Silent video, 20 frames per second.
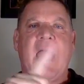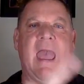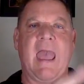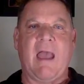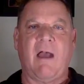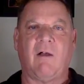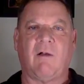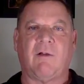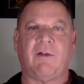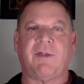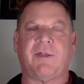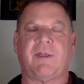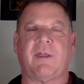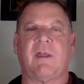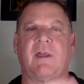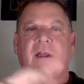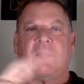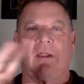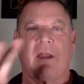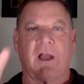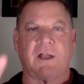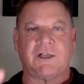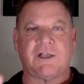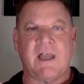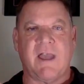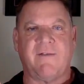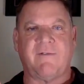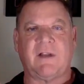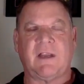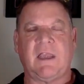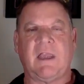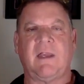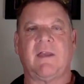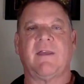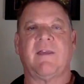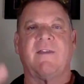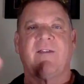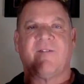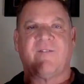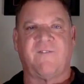health, longevity,
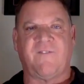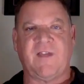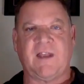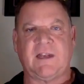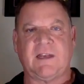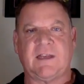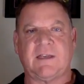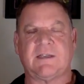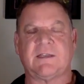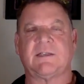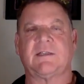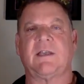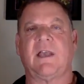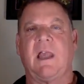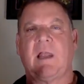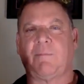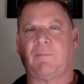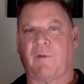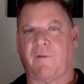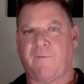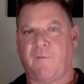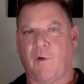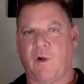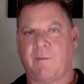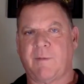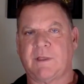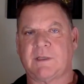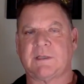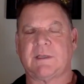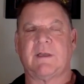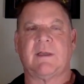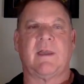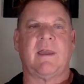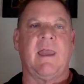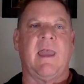fitness, and performance.